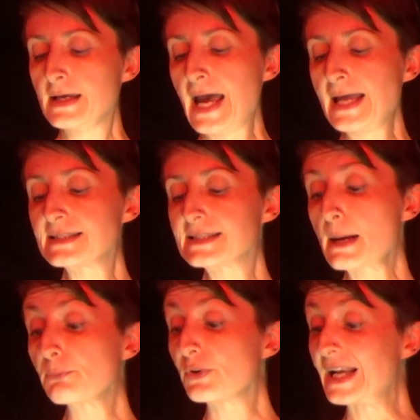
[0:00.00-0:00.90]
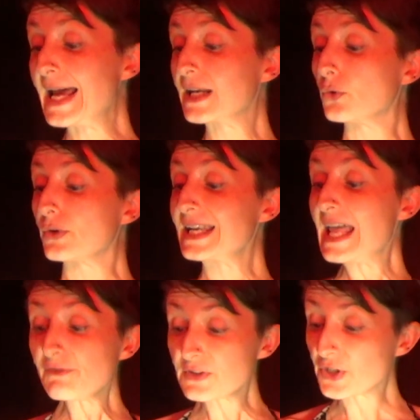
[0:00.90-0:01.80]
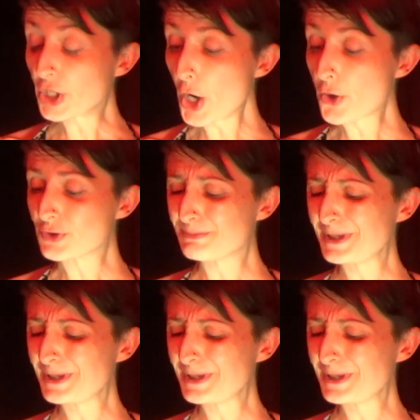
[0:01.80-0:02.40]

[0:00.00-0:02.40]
Anne's temporary landlord left her the code,